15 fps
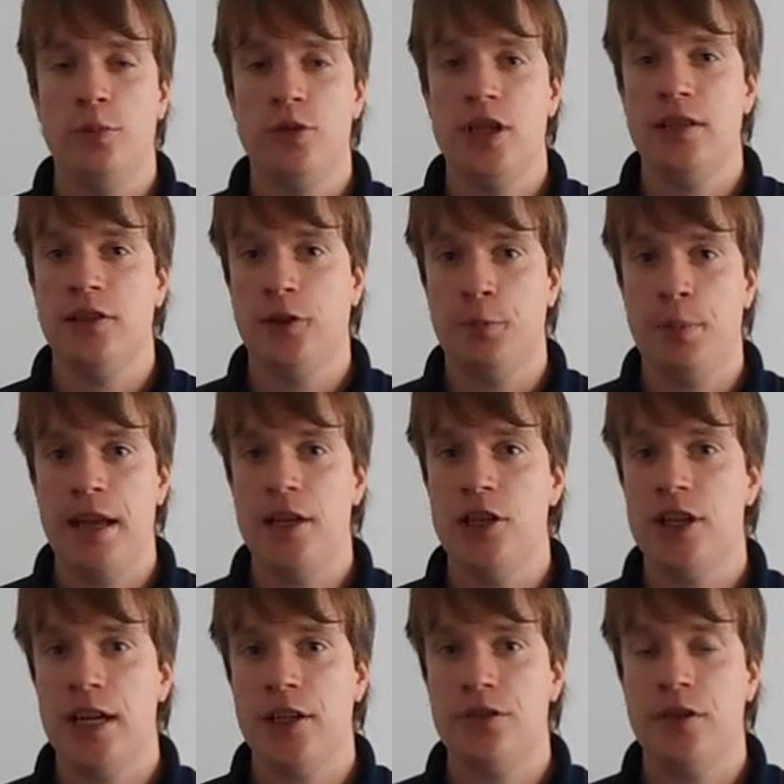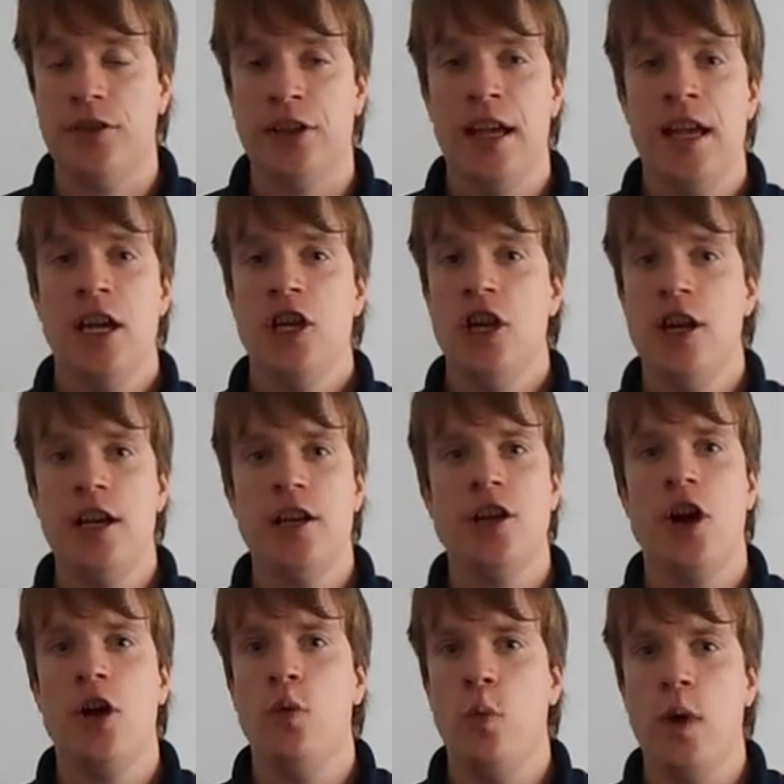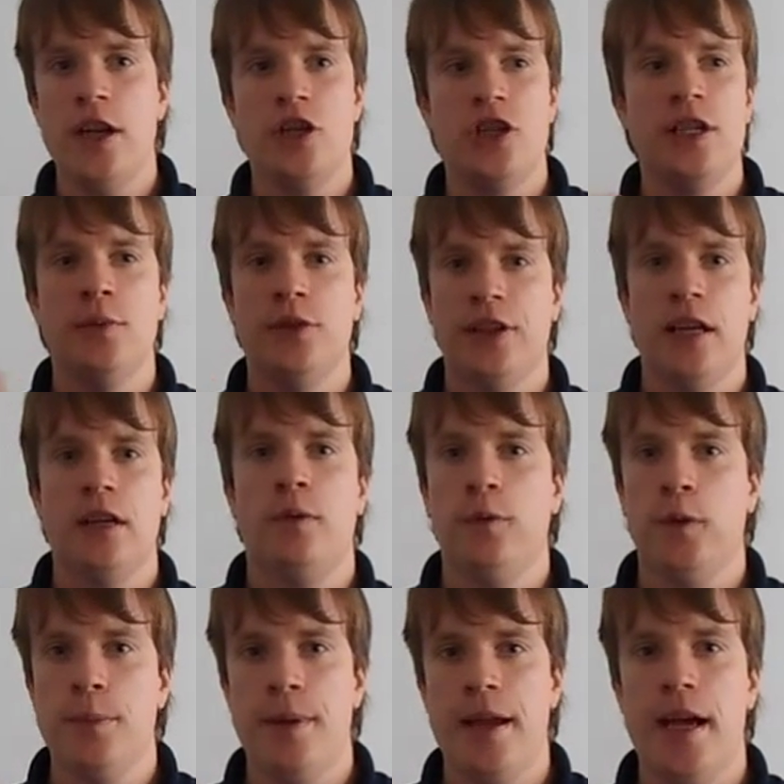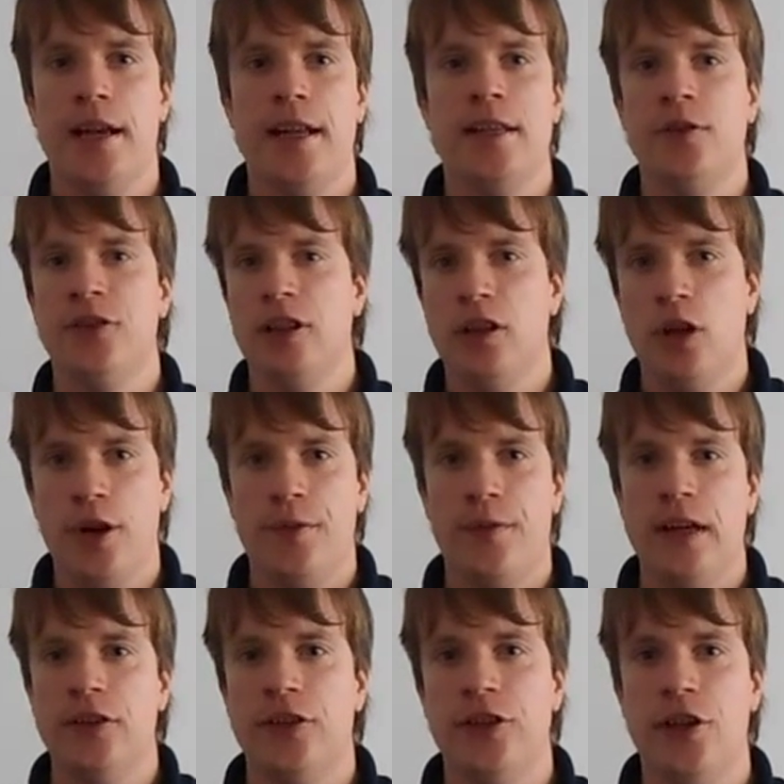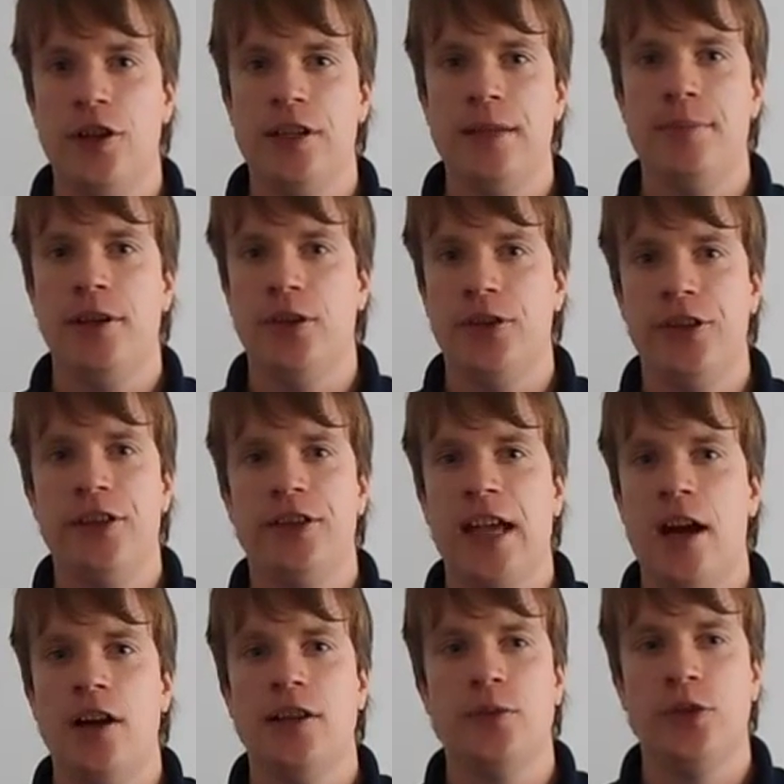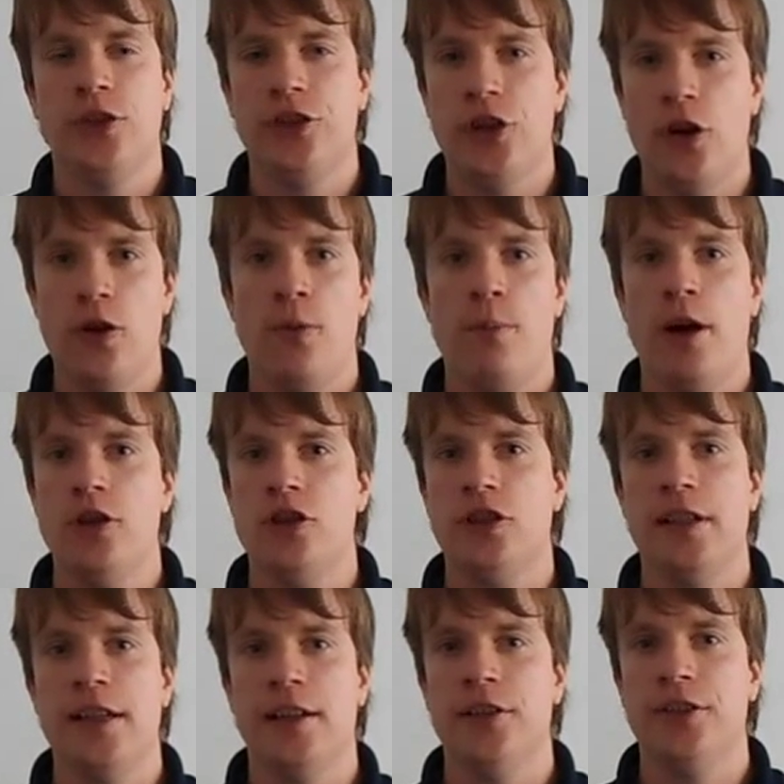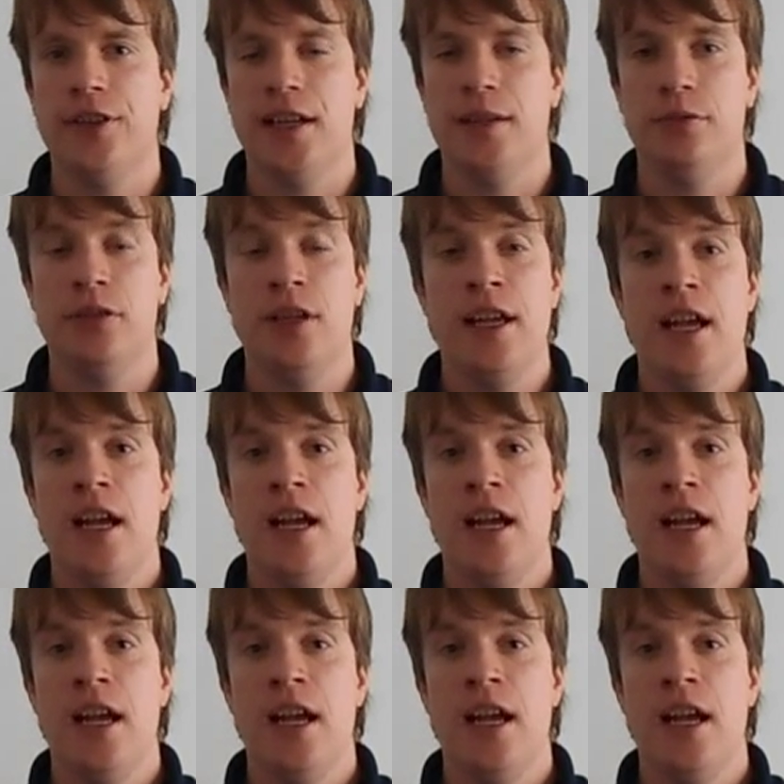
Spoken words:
She's a Spanish actress. You didn't know when she was going to flip out, and there's a lot of uncertainty because this character was so emotionally unstable